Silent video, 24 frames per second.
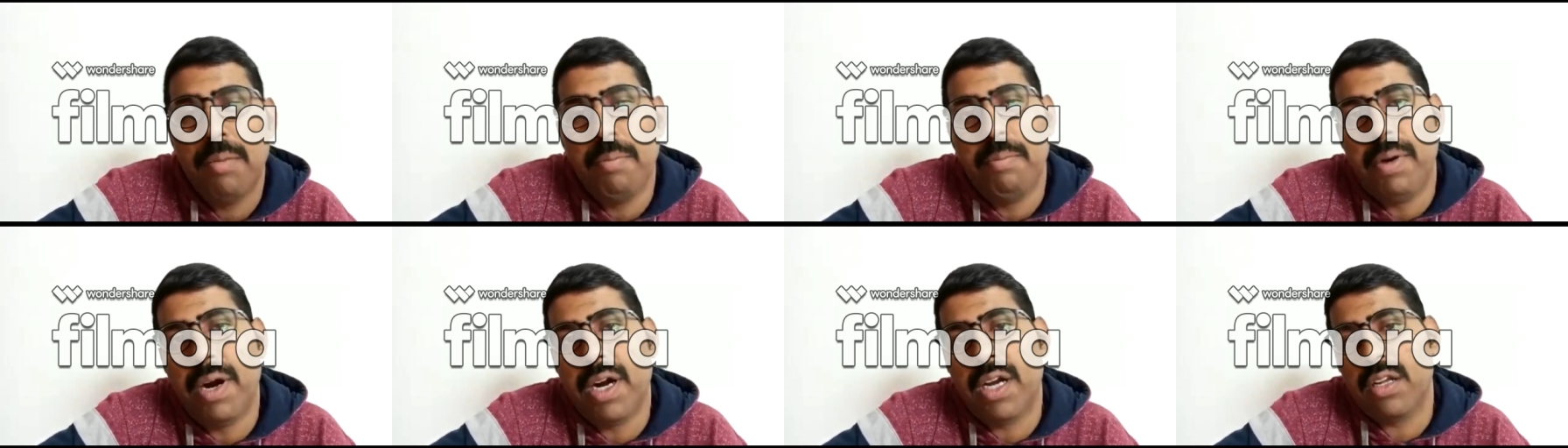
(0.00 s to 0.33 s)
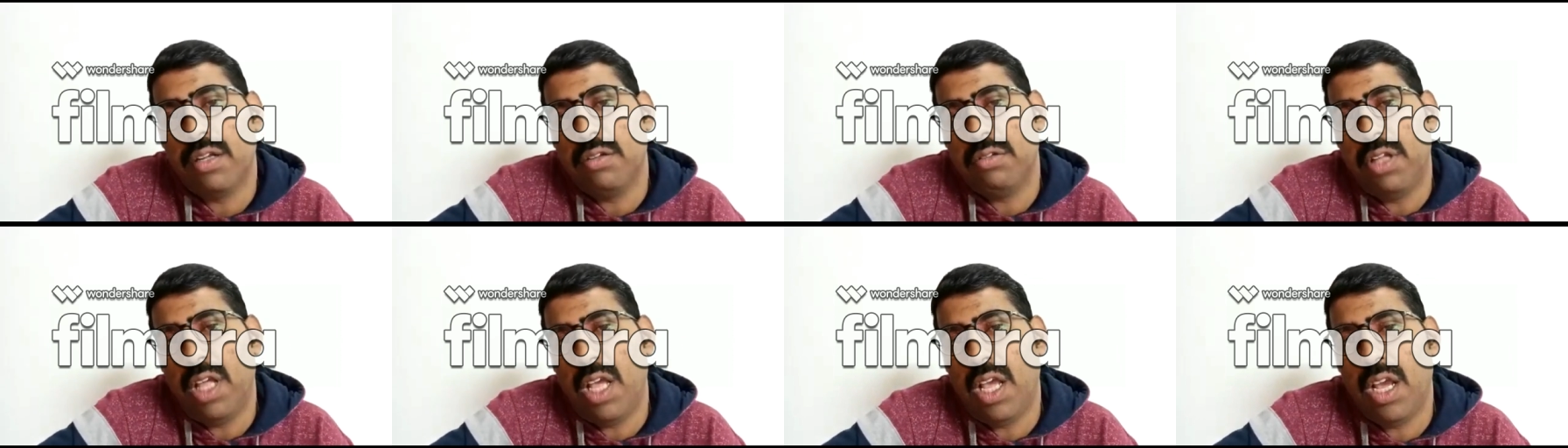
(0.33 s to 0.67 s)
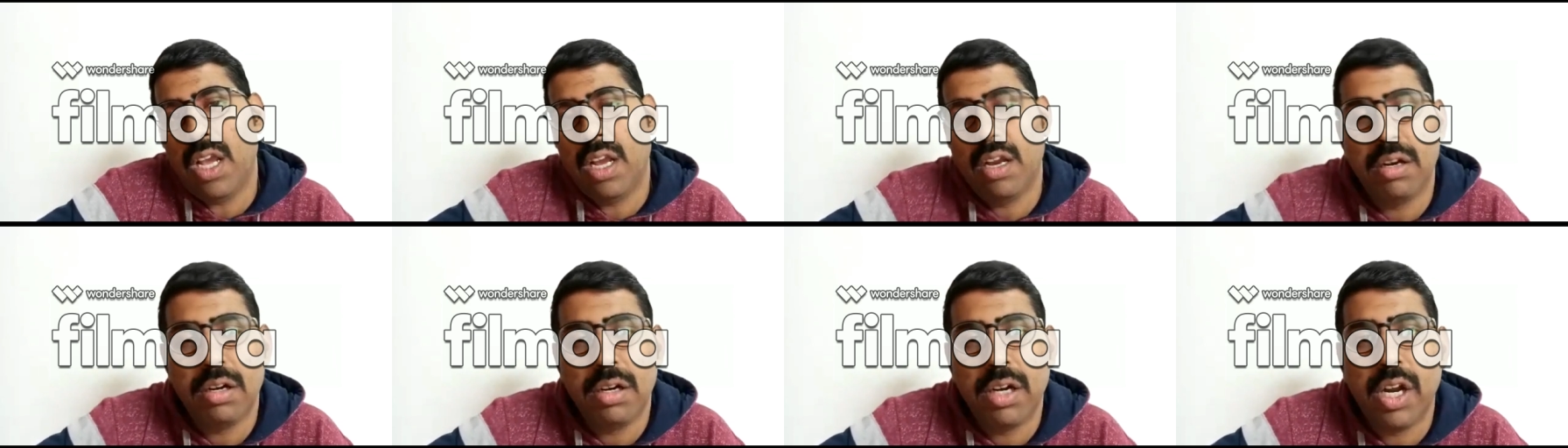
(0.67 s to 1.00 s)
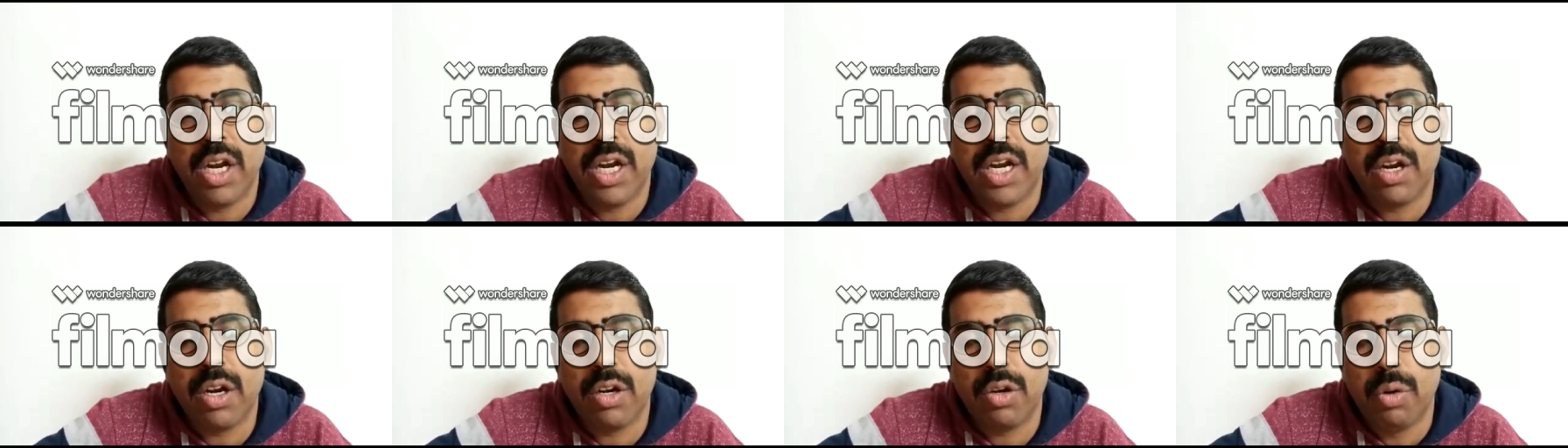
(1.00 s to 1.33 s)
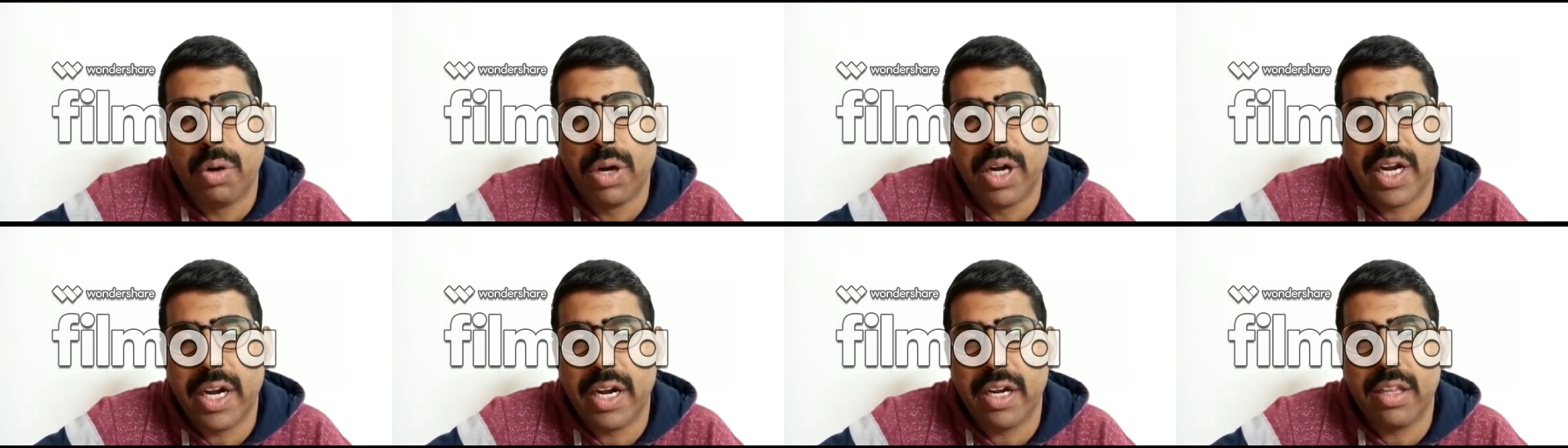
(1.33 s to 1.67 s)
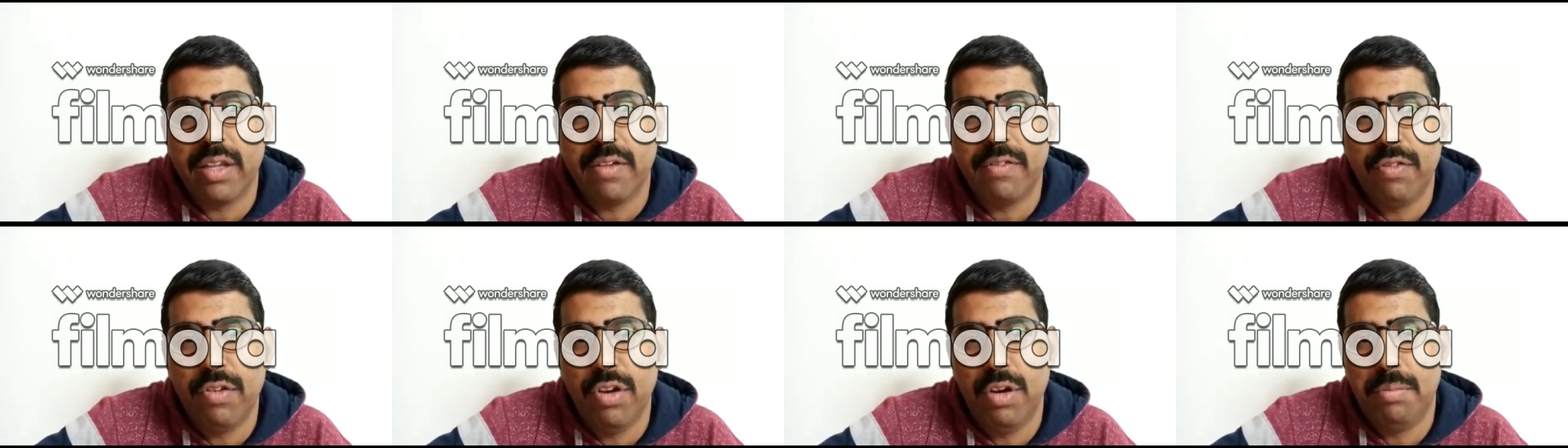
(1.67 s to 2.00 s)
but they don't get
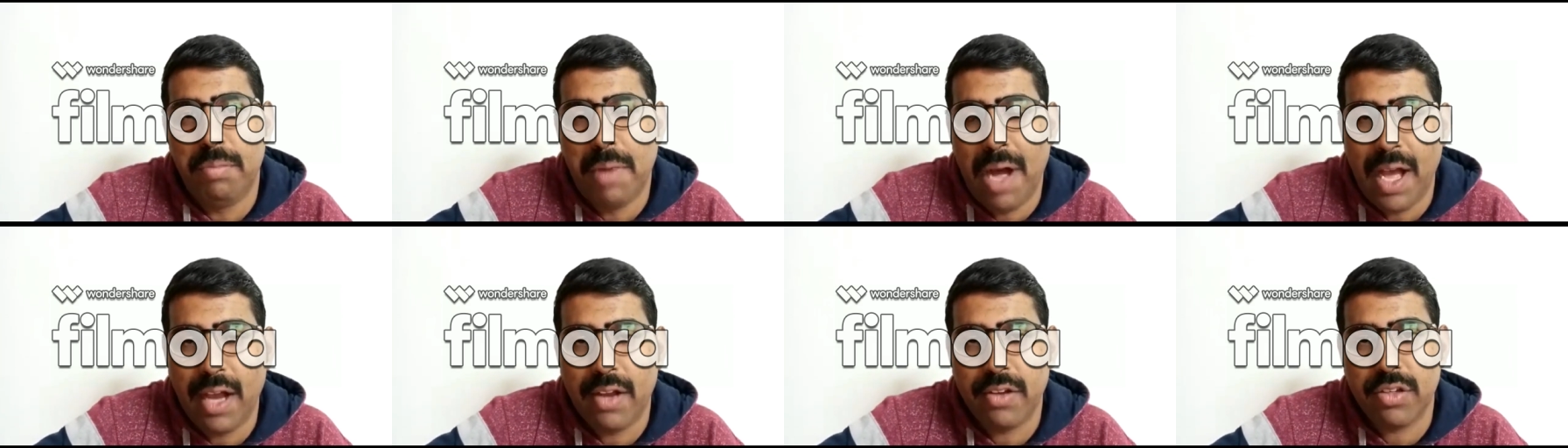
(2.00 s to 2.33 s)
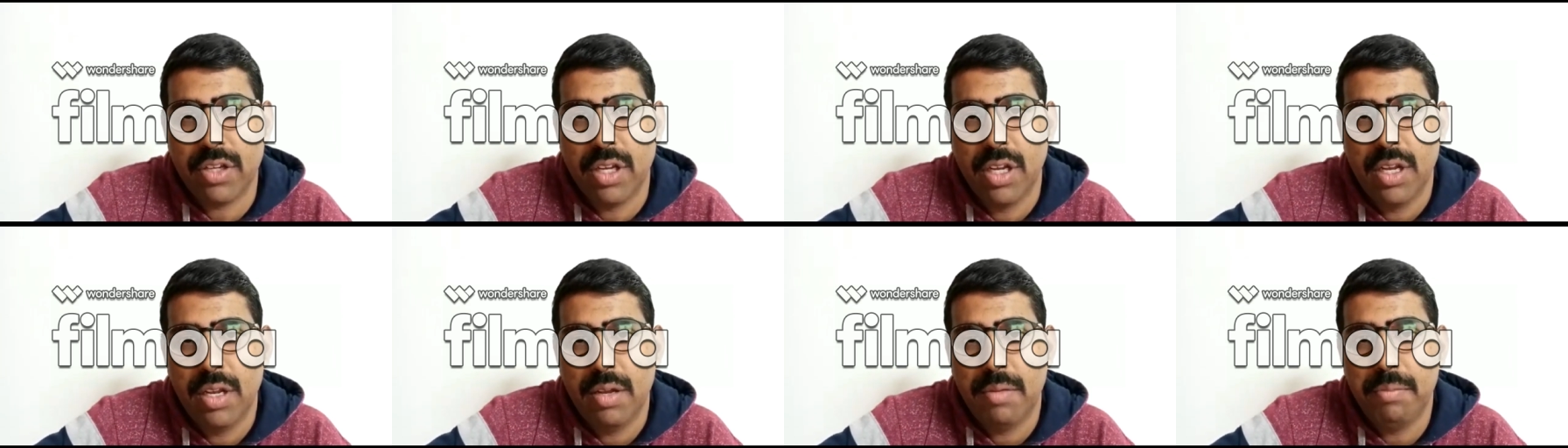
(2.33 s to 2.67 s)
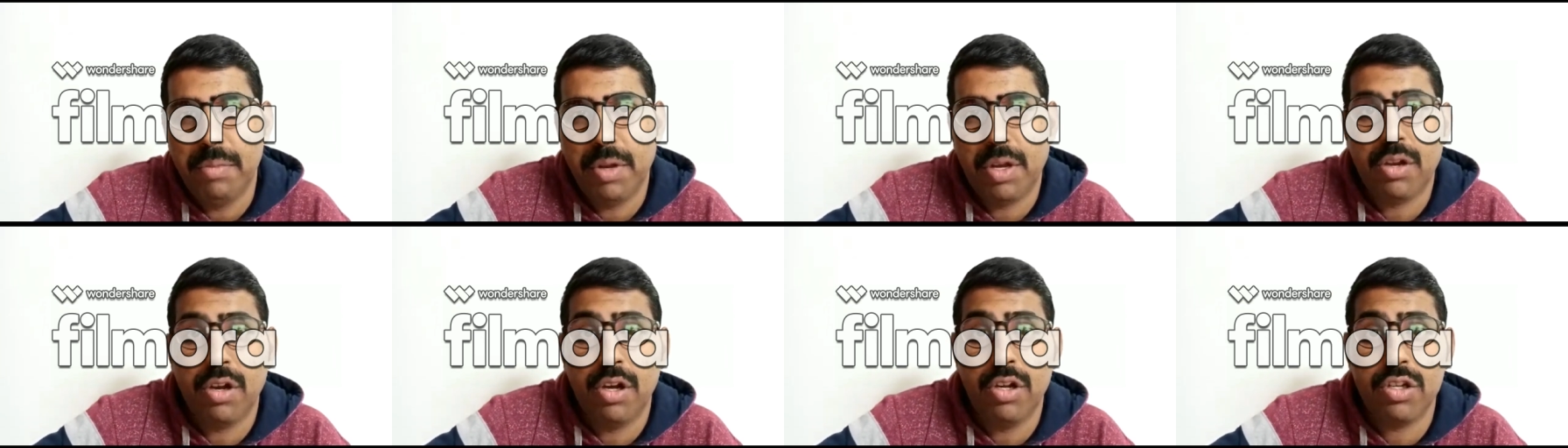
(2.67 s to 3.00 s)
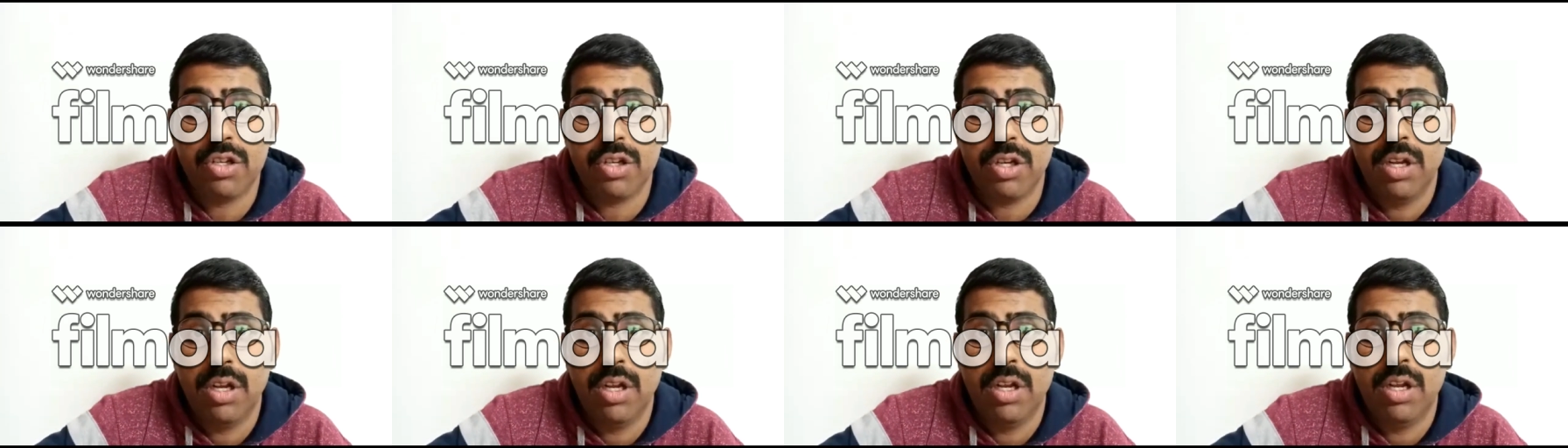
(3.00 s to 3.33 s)
the full marks because